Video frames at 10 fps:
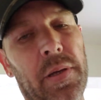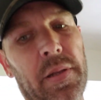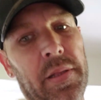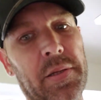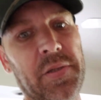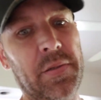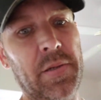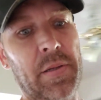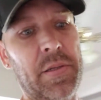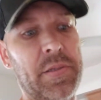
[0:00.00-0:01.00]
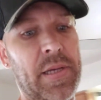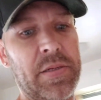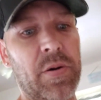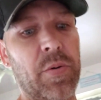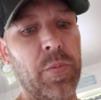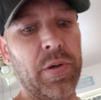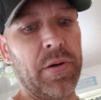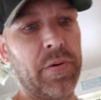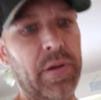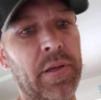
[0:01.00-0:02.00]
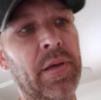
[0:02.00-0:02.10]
Like this has hardwood under it.